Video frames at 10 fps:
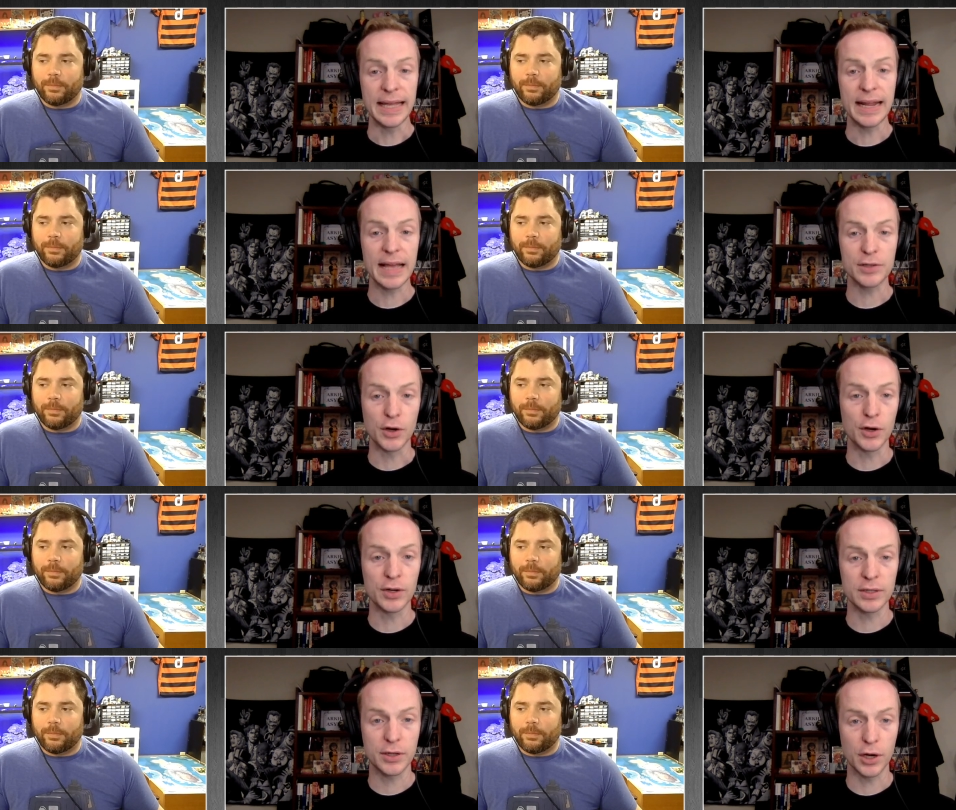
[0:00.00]
Speaker 1: It has
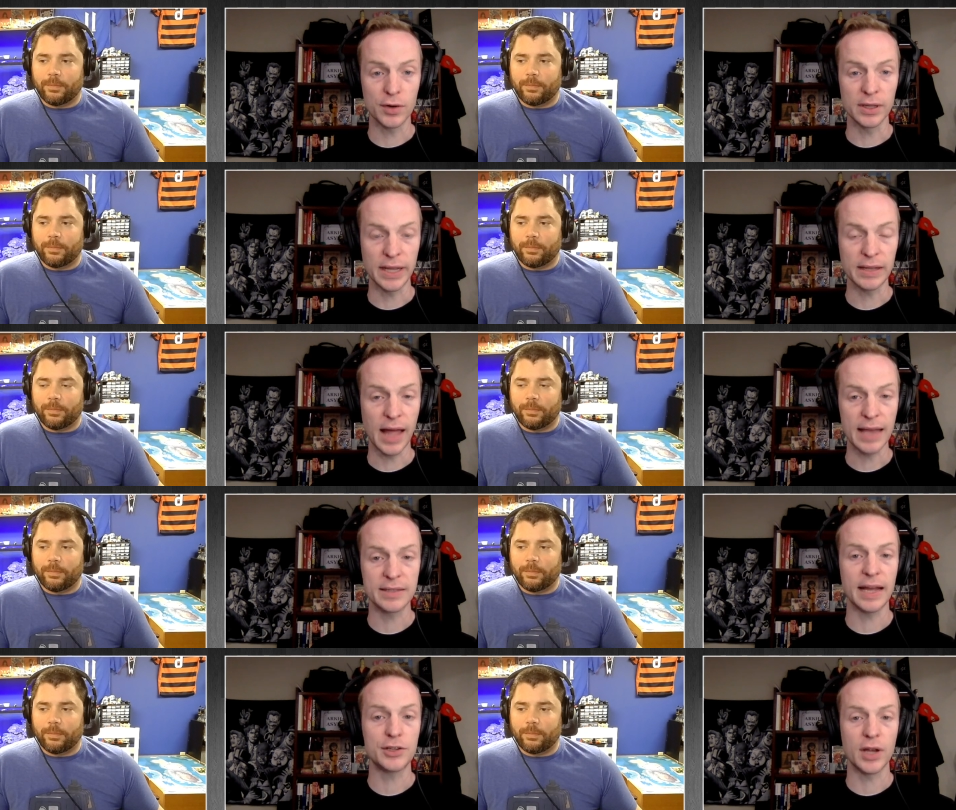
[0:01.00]
earned currently,
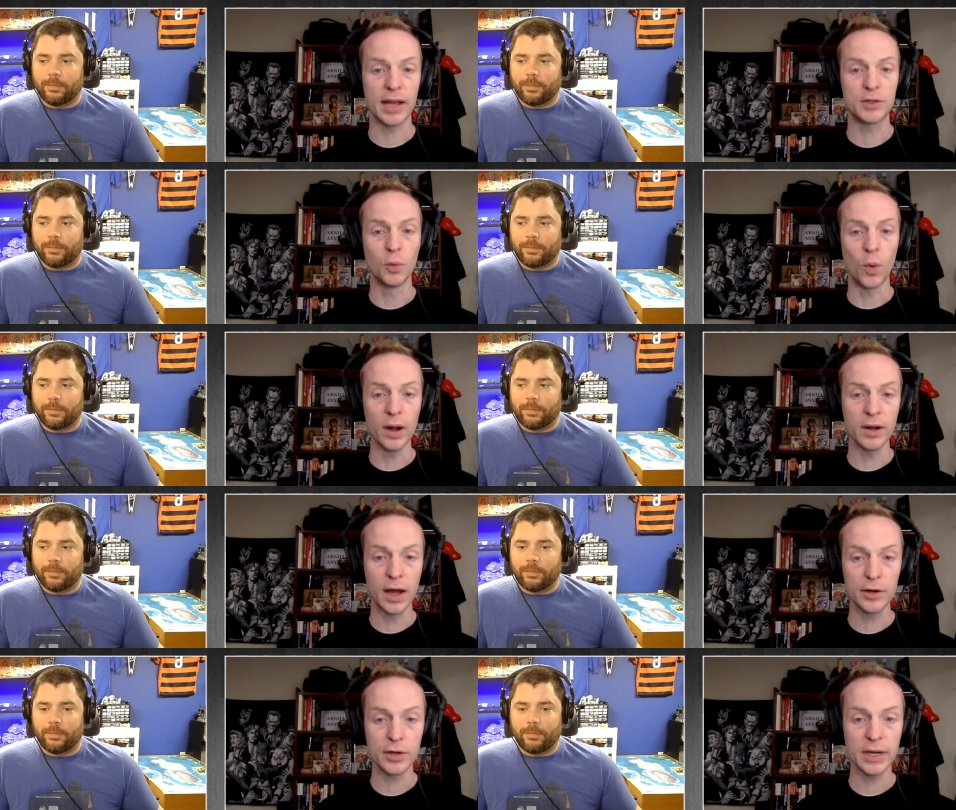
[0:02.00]
last I checked,
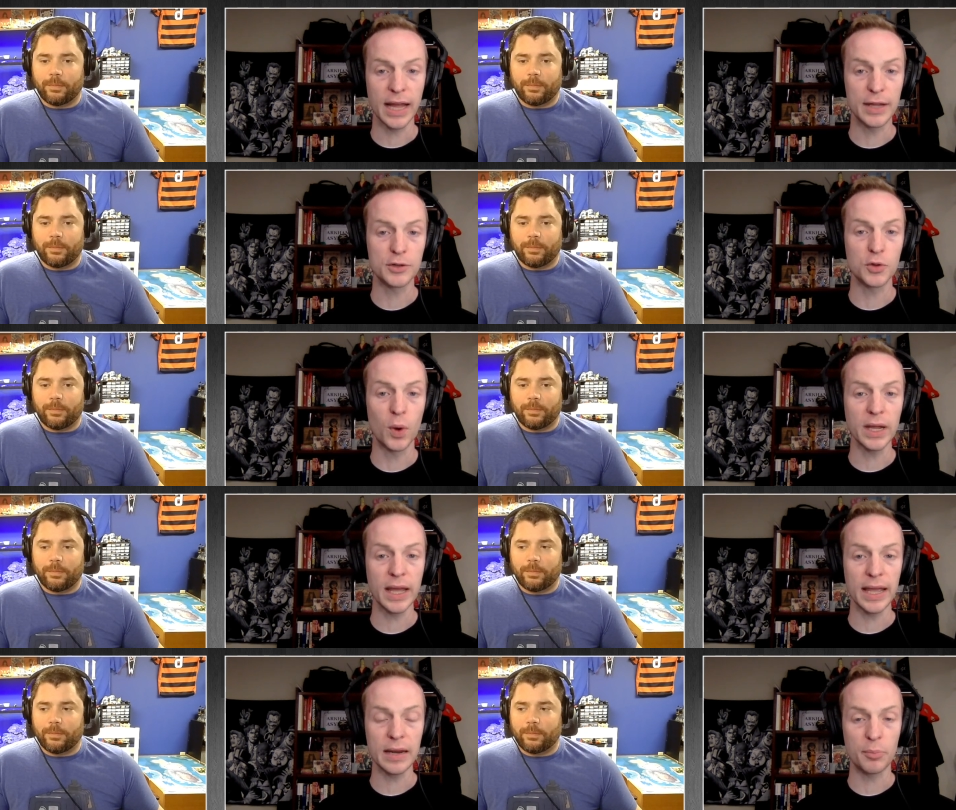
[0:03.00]

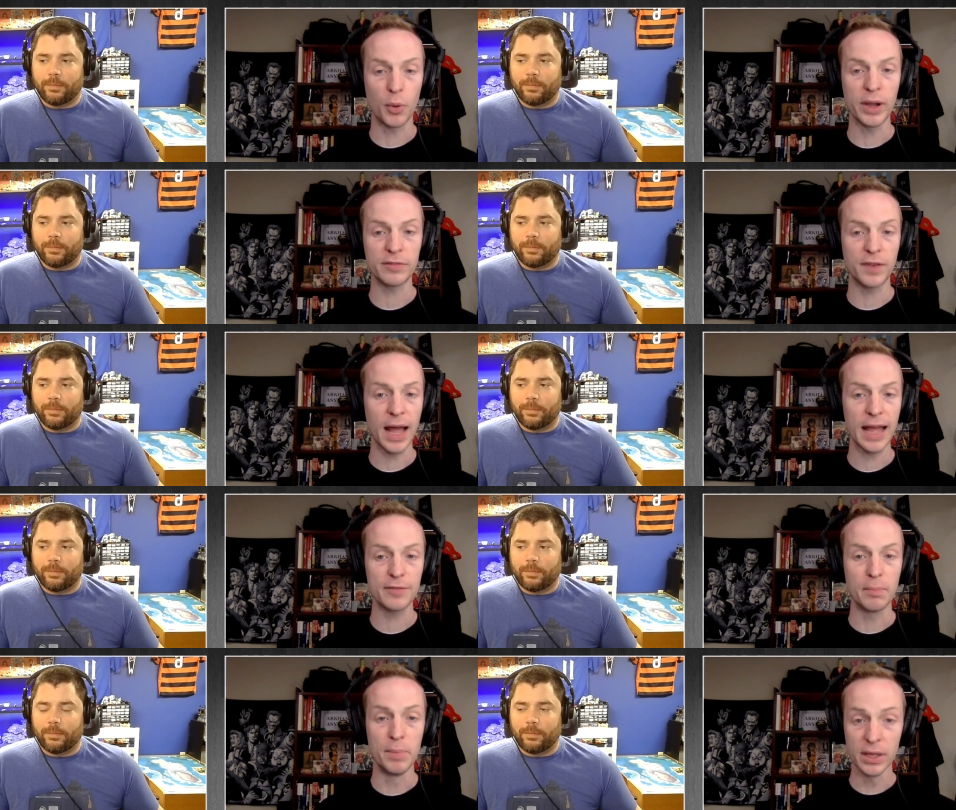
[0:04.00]

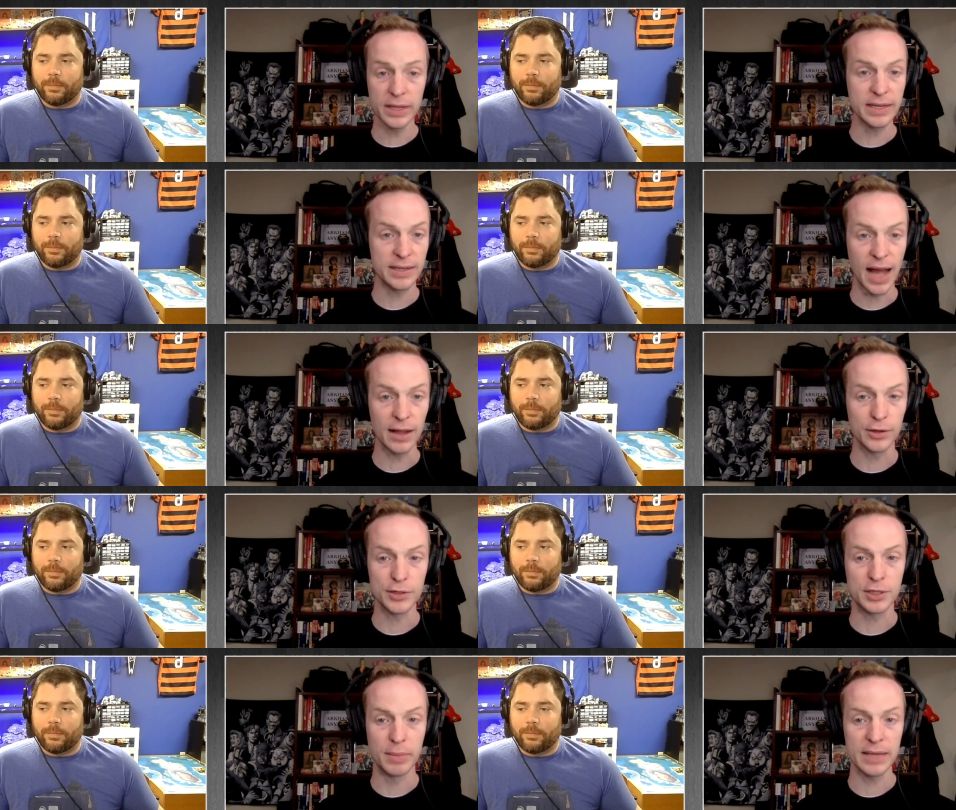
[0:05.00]
$128.5 million
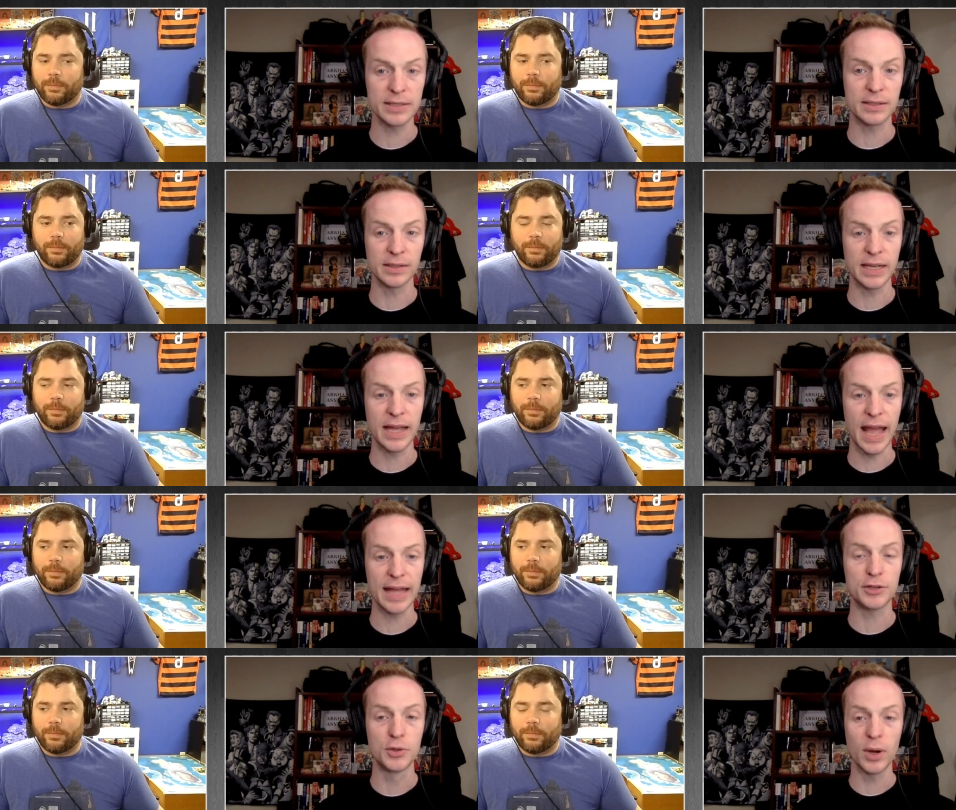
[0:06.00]
domestically
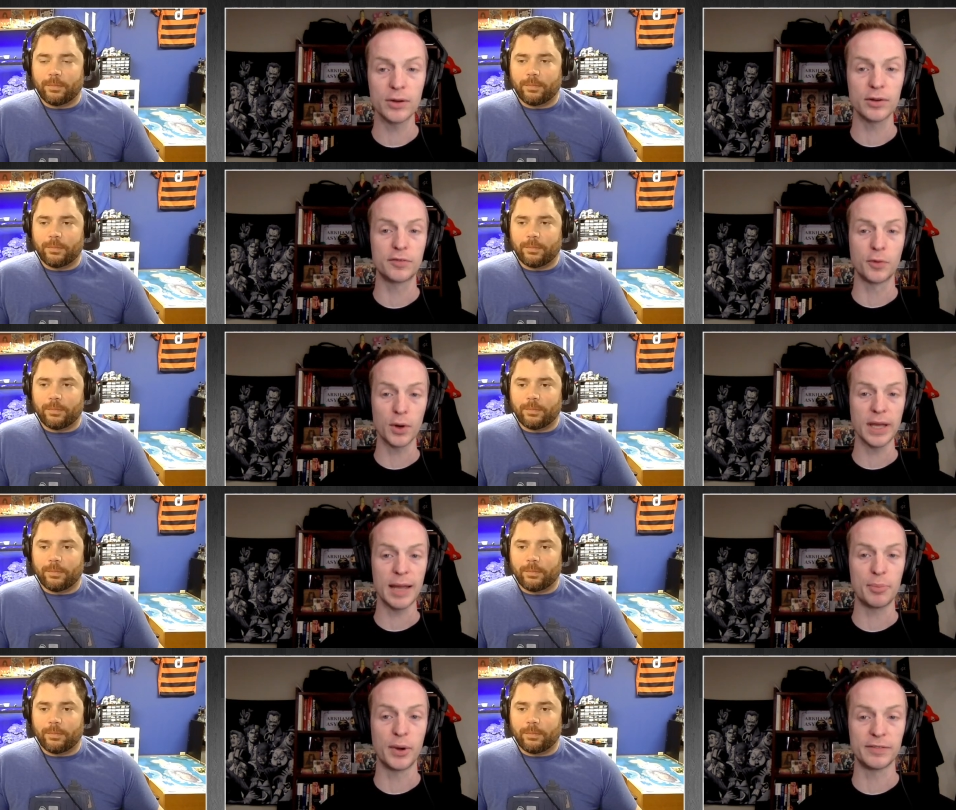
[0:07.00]
and
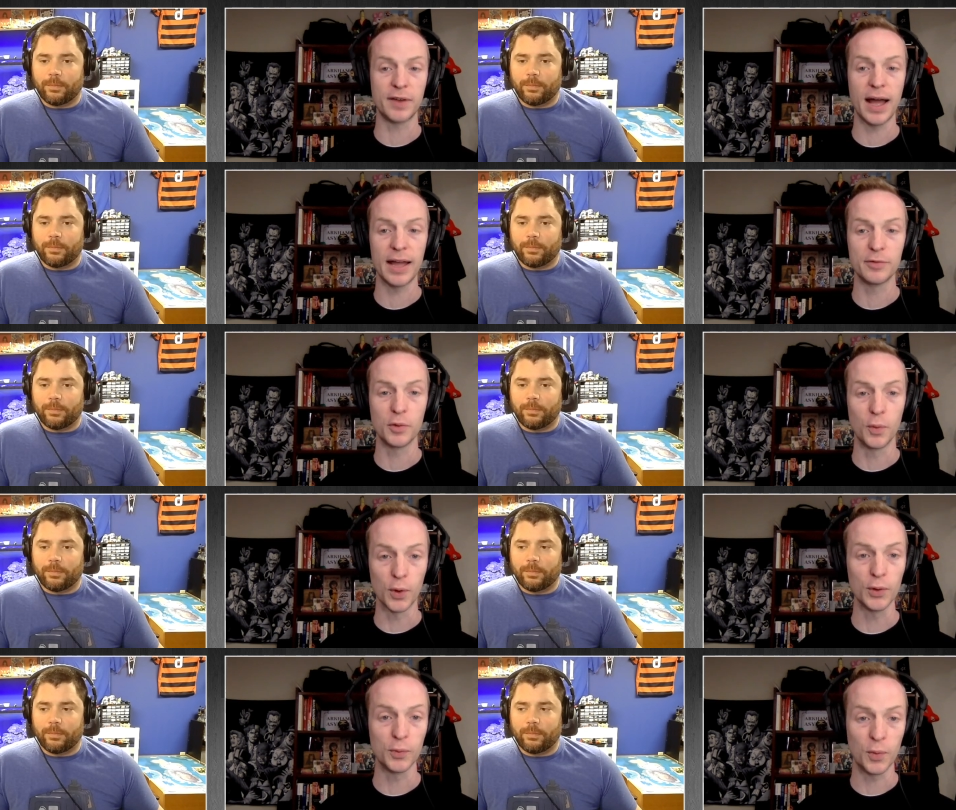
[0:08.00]
$248.5
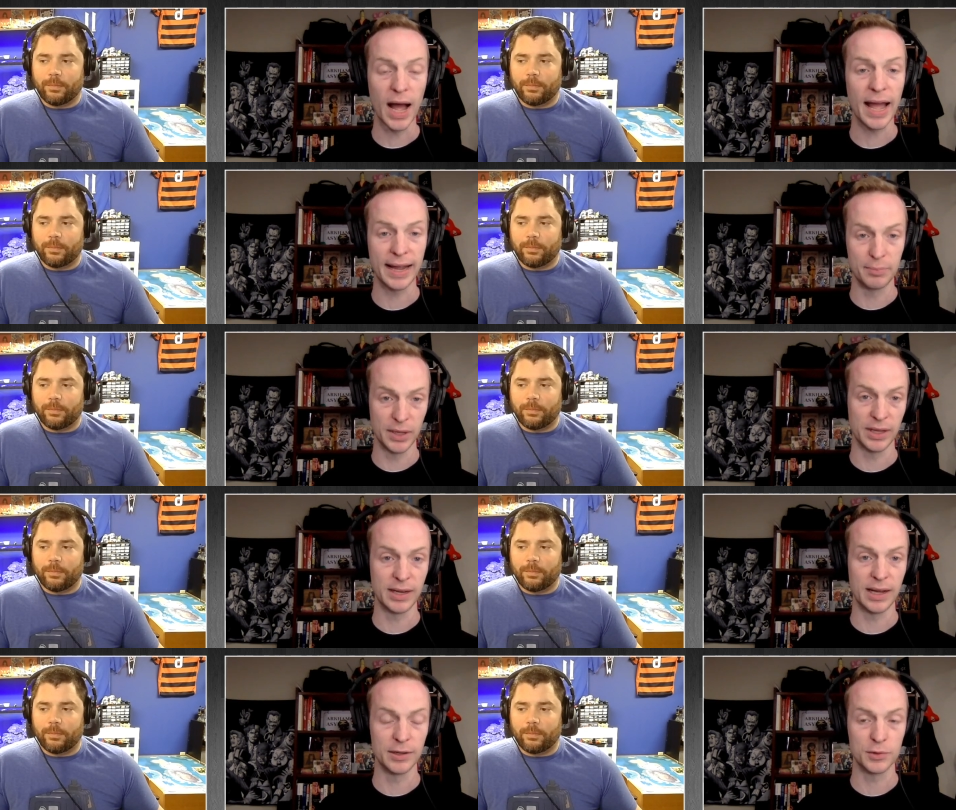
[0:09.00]
worldwide
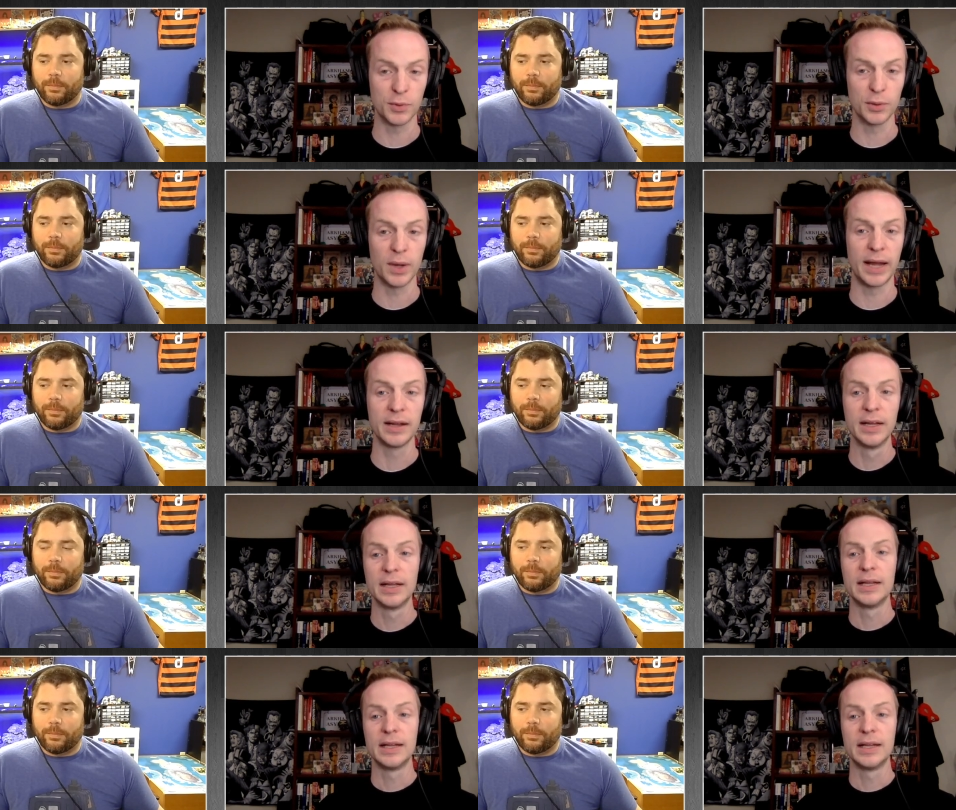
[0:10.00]
million dollars worldwide.